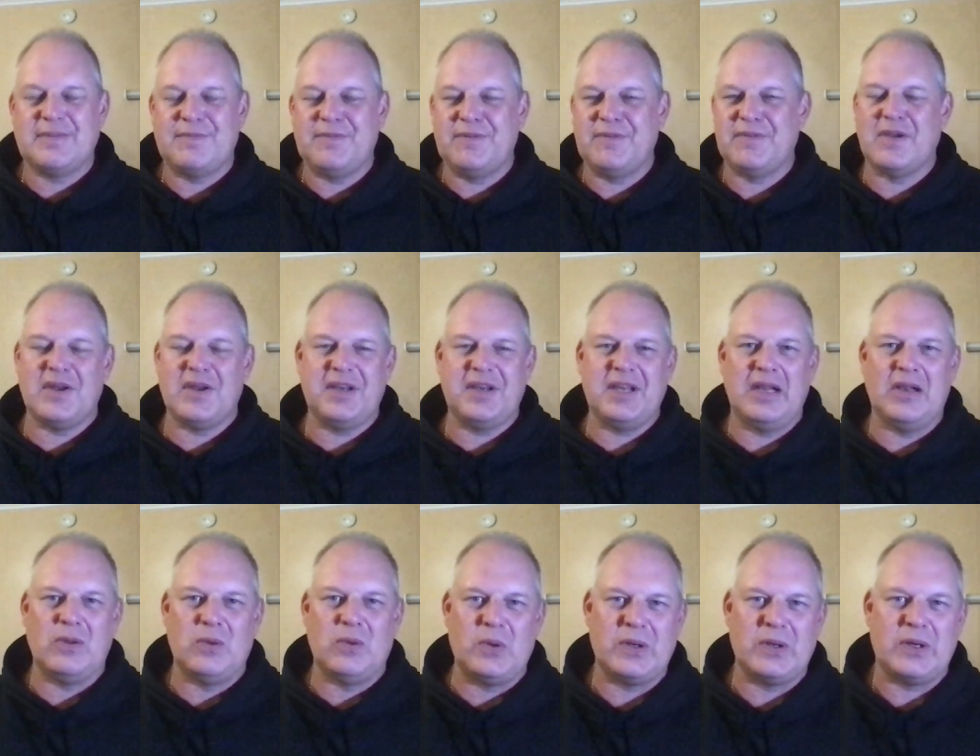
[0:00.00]
If you've got any
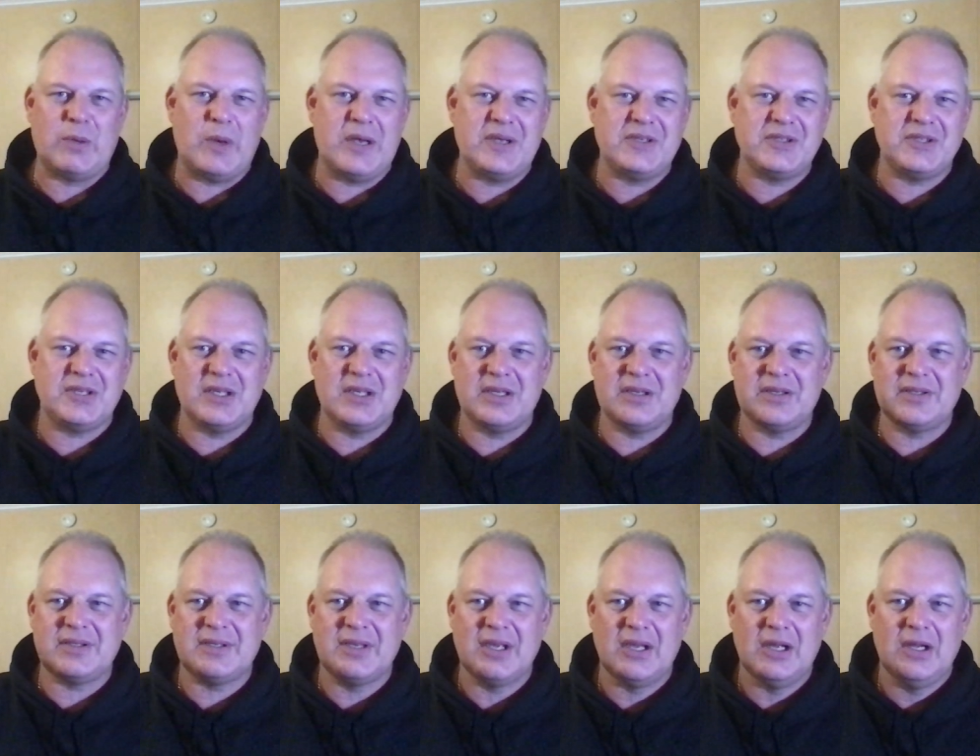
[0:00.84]
lawn
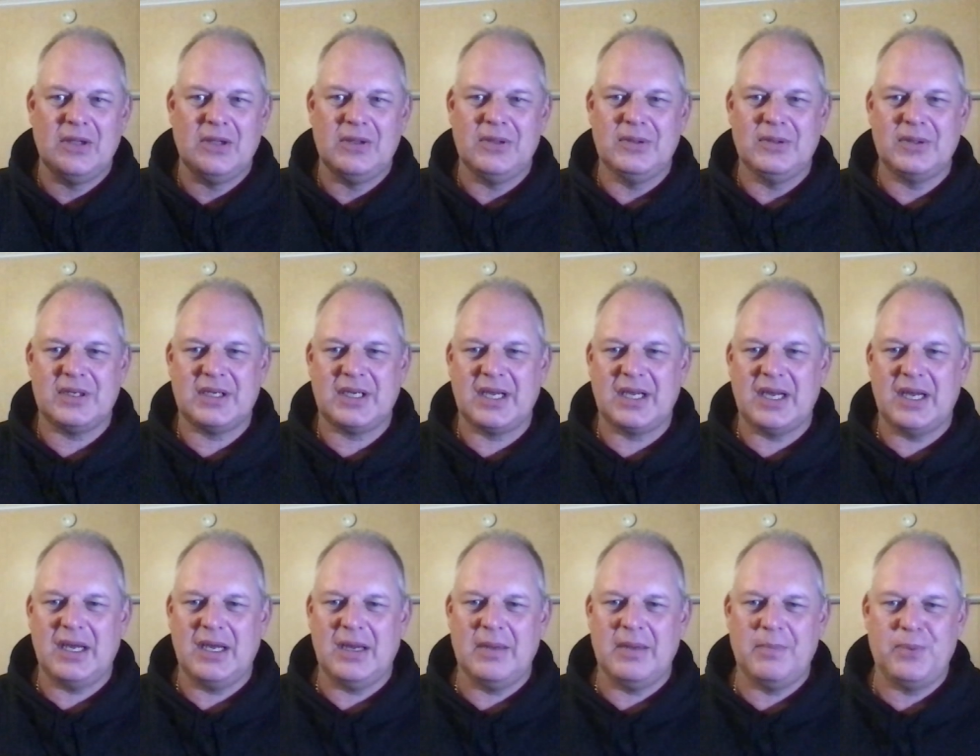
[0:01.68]
questions, look,
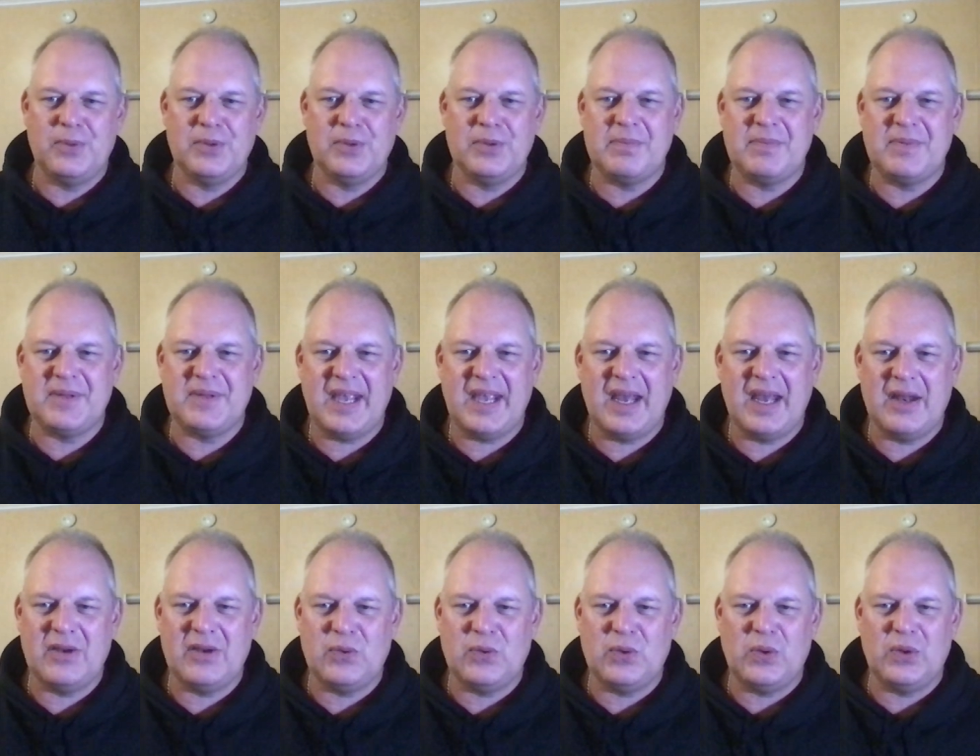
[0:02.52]
put them
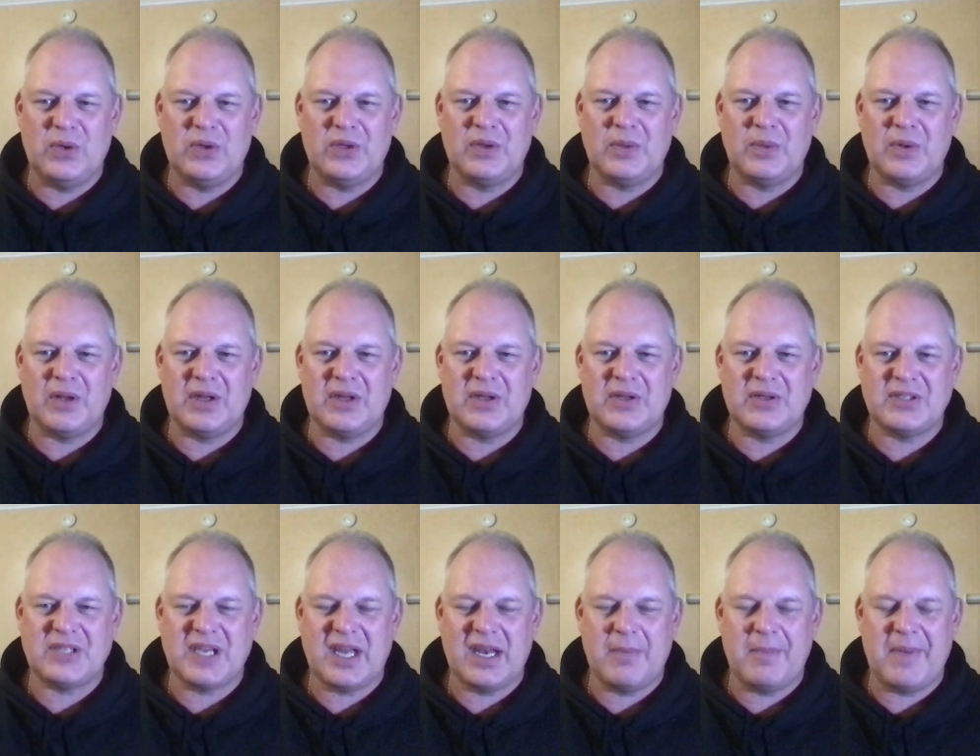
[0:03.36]
down, or you want to
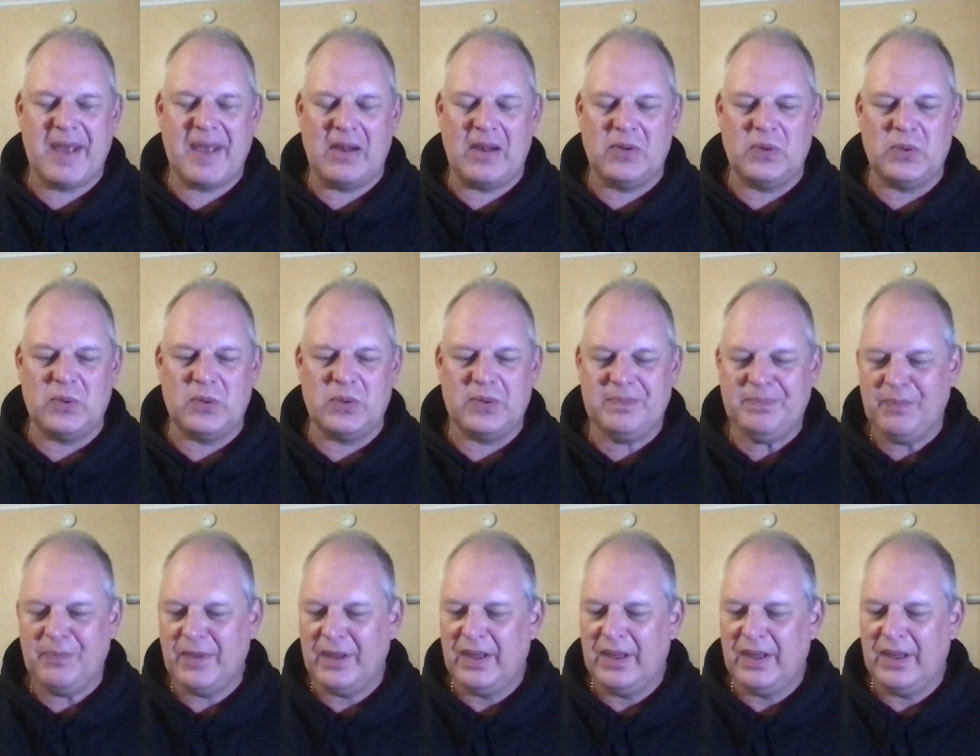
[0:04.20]
chat about lawn,